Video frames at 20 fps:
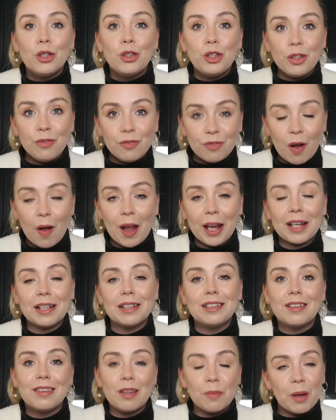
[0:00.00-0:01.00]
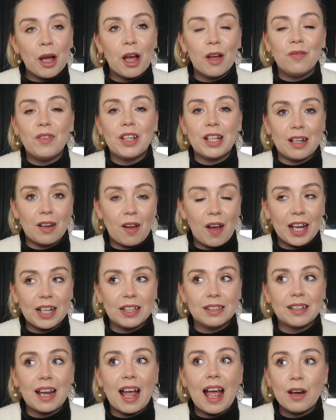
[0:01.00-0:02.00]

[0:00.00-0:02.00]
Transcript: to find the perfect light,